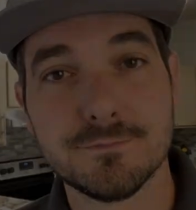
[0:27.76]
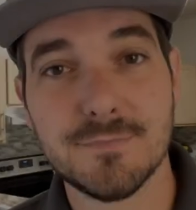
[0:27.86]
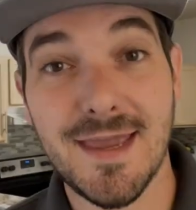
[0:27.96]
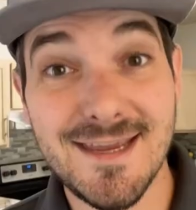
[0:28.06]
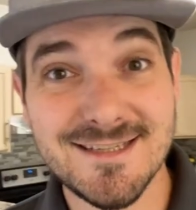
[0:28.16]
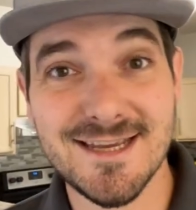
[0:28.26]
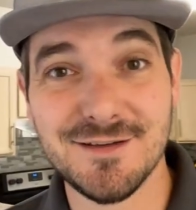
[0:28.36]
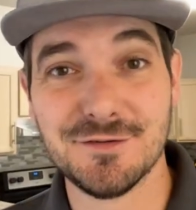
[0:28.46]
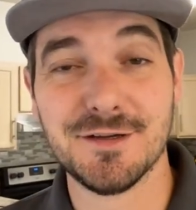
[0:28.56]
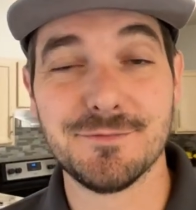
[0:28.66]
Hey,
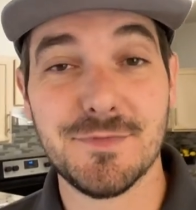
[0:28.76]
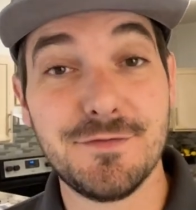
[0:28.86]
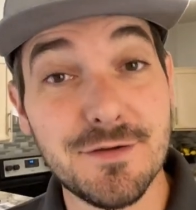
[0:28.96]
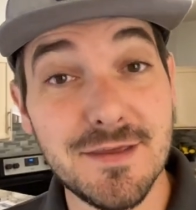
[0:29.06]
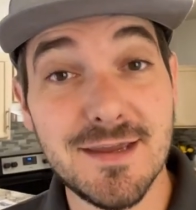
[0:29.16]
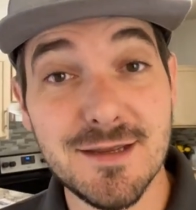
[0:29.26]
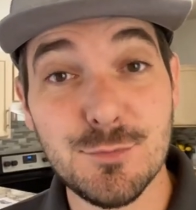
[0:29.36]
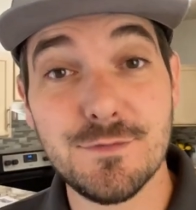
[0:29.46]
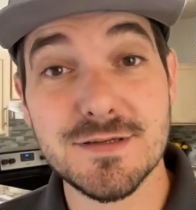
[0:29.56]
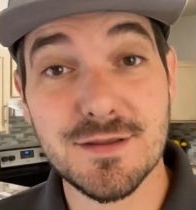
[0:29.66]
Daniel here. If you're thinking of
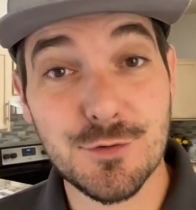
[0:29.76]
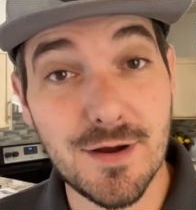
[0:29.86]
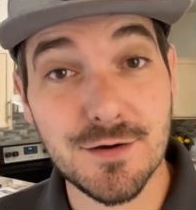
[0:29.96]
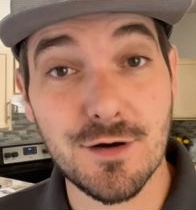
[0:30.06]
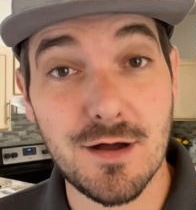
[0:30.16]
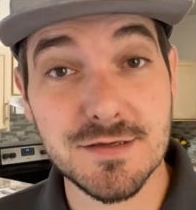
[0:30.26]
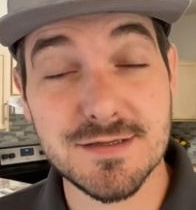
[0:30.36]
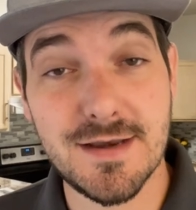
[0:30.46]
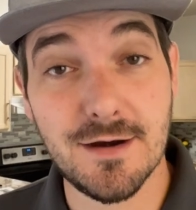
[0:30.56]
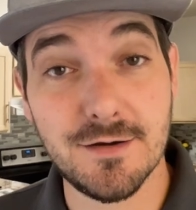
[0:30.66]
moving to the greater
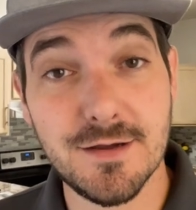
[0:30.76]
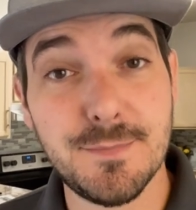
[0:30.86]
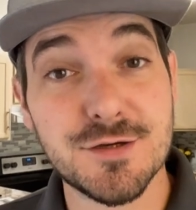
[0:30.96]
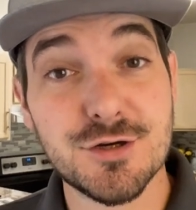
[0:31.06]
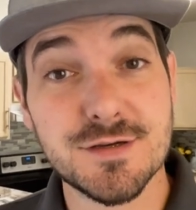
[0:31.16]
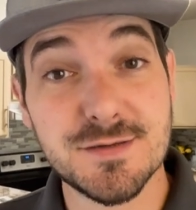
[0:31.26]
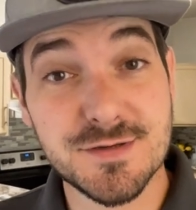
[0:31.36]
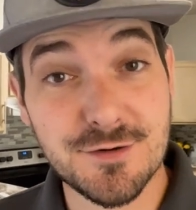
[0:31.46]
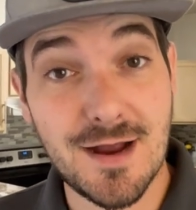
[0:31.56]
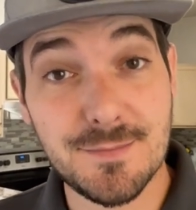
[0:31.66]
Austin area, be sure to
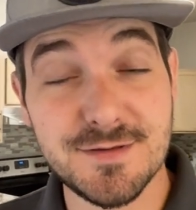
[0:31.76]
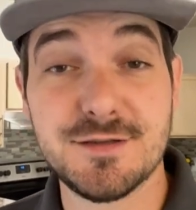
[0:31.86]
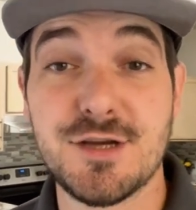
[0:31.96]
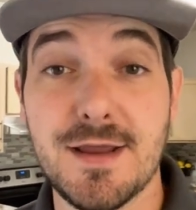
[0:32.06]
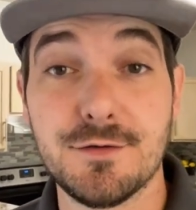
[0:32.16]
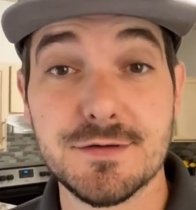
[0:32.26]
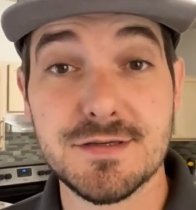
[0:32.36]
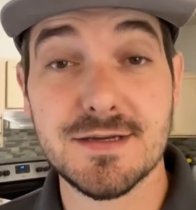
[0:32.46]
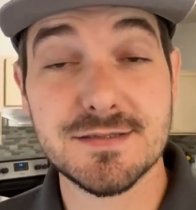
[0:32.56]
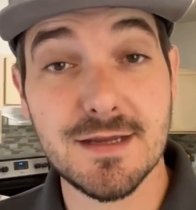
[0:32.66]
subscribe to the channel
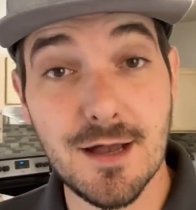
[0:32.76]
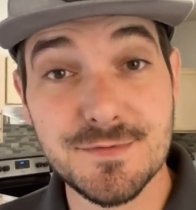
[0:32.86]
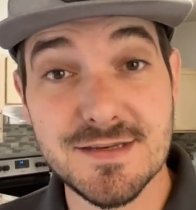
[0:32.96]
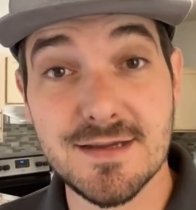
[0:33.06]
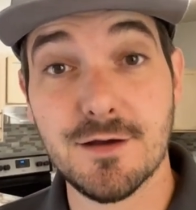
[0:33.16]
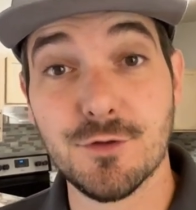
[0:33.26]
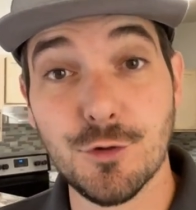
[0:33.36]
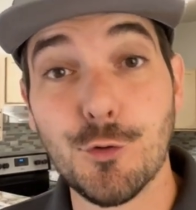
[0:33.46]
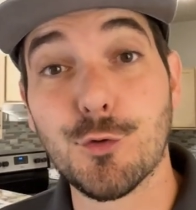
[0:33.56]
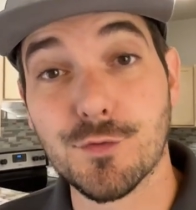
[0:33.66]
so you can stay up to date on the
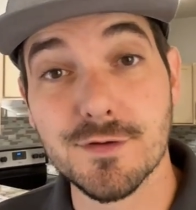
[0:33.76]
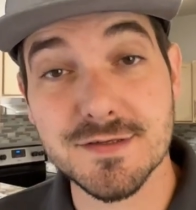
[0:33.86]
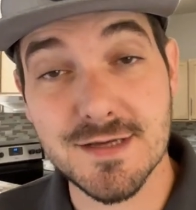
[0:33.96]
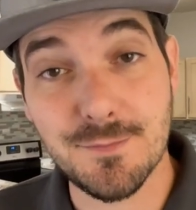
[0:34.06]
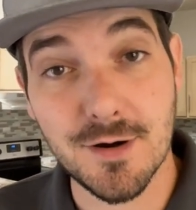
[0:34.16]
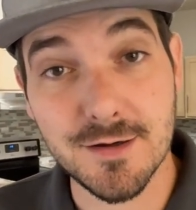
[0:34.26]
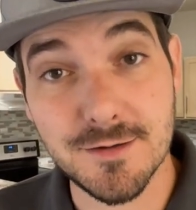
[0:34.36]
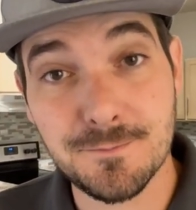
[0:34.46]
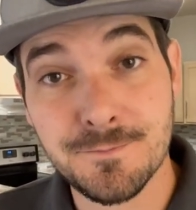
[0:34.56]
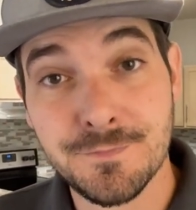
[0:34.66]
local real estate
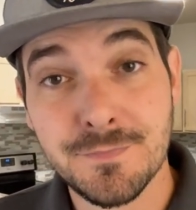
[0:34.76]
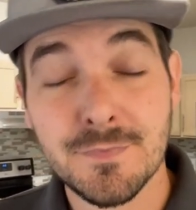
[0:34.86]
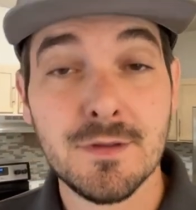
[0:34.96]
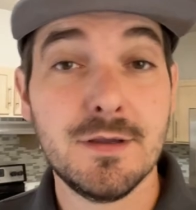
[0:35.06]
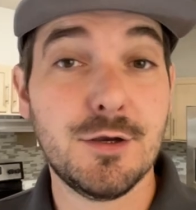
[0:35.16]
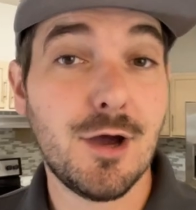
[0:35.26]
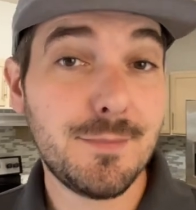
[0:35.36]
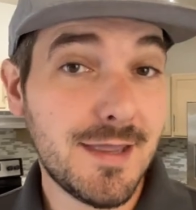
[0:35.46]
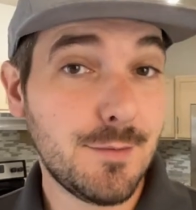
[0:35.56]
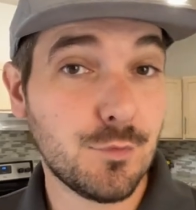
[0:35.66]
market. You know, I
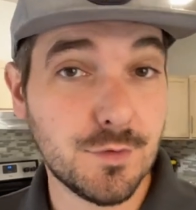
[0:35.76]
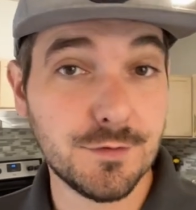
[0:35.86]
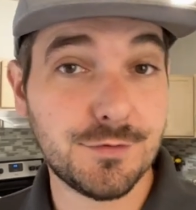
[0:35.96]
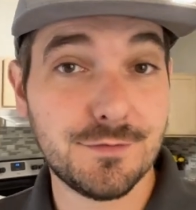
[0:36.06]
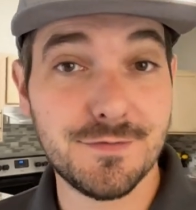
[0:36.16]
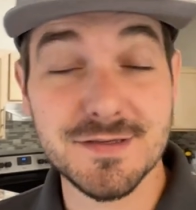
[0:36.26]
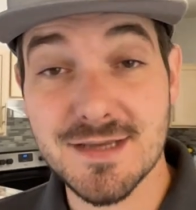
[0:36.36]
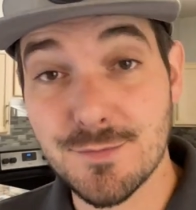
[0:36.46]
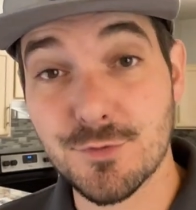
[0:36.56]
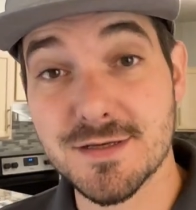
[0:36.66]
became a realtor for the
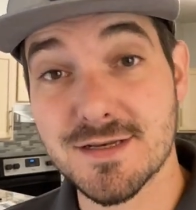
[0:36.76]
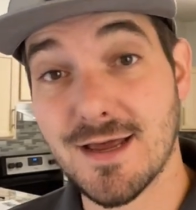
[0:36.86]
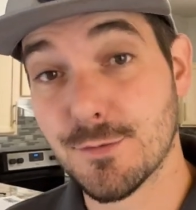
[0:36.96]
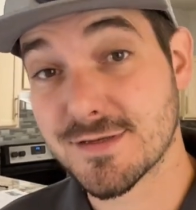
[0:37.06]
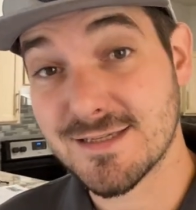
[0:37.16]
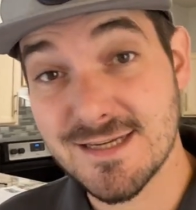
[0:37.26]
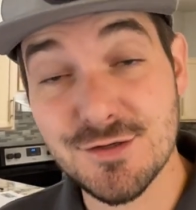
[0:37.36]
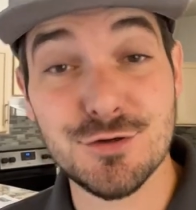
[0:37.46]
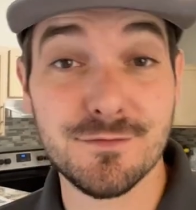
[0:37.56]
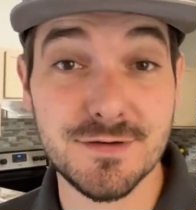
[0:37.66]
same reason I was a
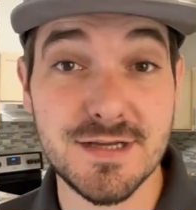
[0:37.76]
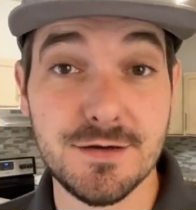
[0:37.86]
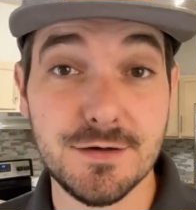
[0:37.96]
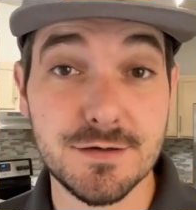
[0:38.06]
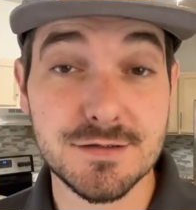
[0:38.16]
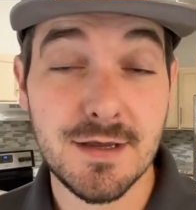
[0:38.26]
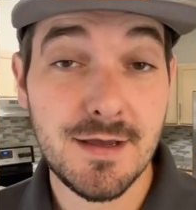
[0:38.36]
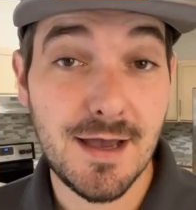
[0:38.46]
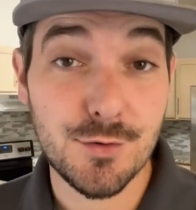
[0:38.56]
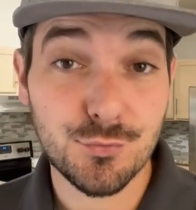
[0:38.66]
teacher for 10 years.
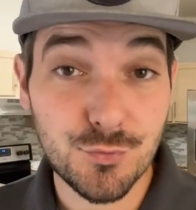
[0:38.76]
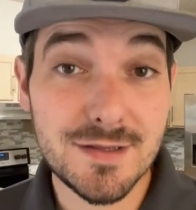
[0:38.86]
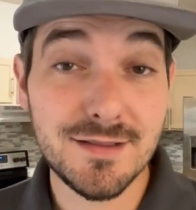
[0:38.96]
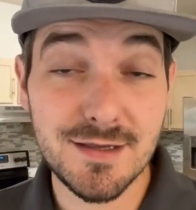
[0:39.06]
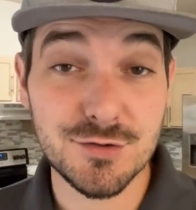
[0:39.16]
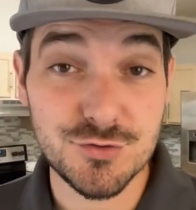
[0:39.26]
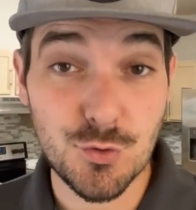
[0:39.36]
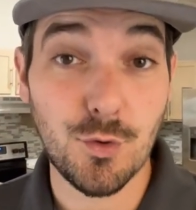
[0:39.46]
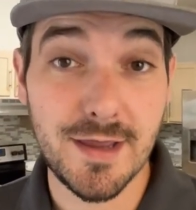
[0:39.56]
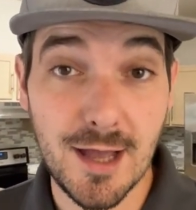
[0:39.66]
I really
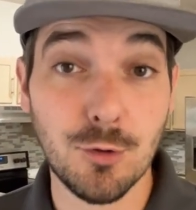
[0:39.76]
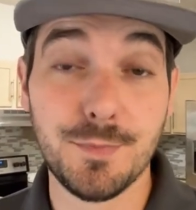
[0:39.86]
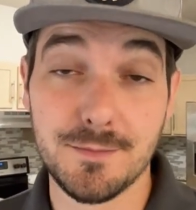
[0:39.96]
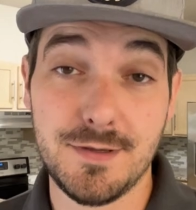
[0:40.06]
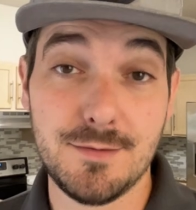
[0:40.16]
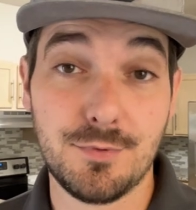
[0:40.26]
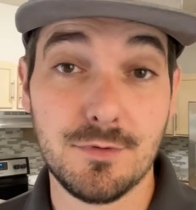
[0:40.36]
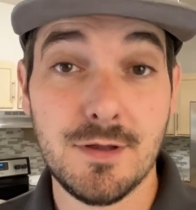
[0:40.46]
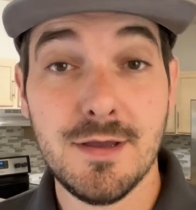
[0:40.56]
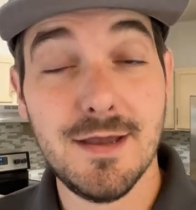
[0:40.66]
enjoy helping
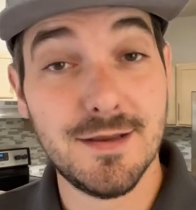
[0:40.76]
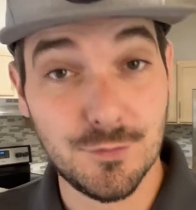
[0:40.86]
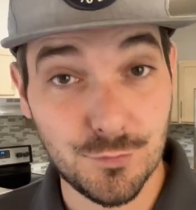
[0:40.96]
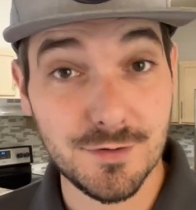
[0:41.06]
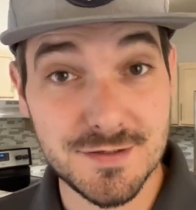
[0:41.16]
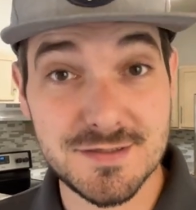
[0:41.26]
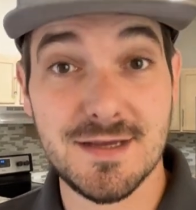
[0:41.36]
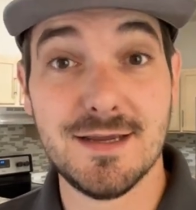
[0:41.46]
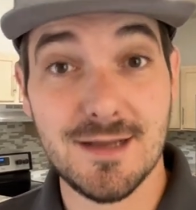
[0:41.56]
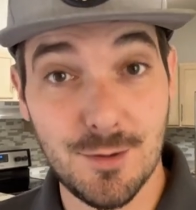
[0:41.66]
people, and in real
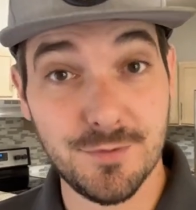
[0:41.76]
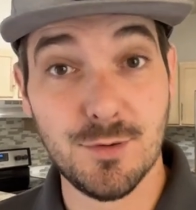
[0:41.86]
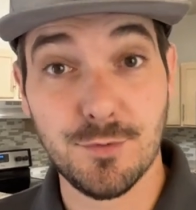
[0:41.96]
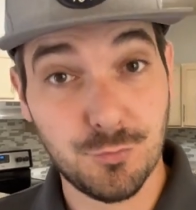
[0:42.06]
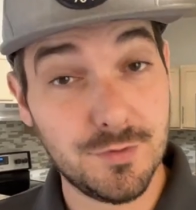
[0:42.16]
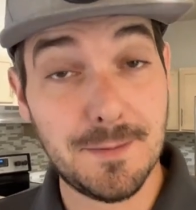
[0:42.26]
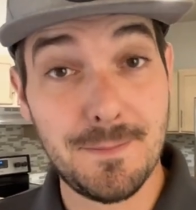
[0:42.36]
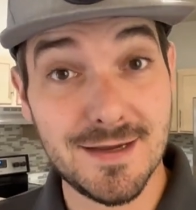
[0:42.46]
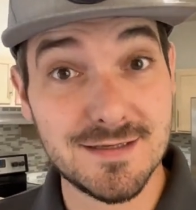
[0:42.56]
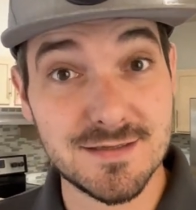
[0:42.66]
estate, helping them with really
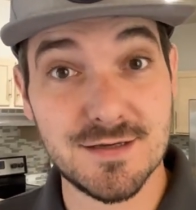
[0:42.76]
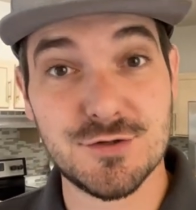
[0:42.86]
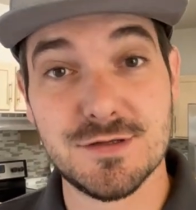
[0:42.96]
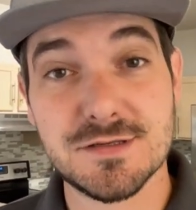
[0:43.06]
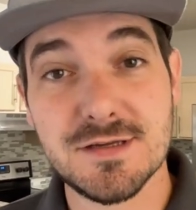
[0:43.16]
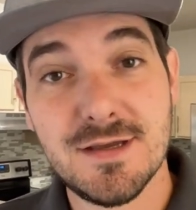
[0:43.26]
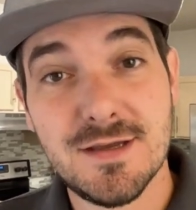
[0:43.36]
big decisions.